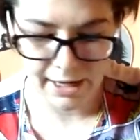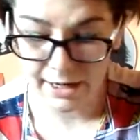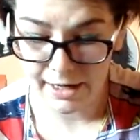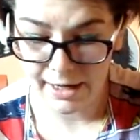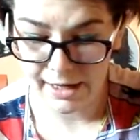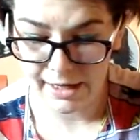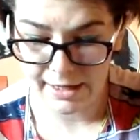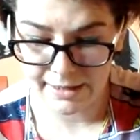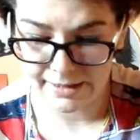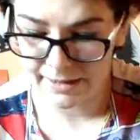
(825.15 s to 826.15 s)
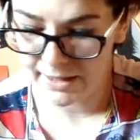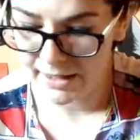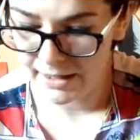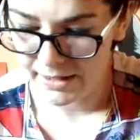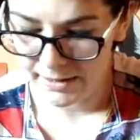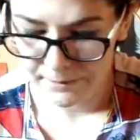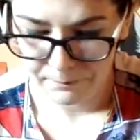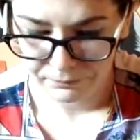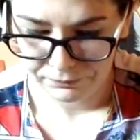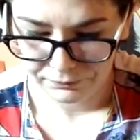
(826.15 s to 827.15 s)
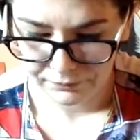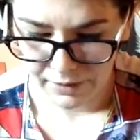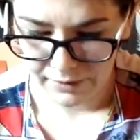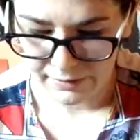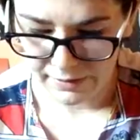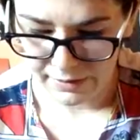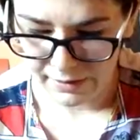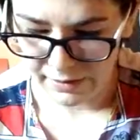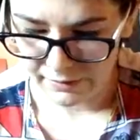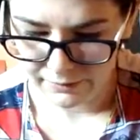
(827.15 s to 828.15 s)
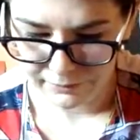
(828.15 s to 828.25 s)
and he is the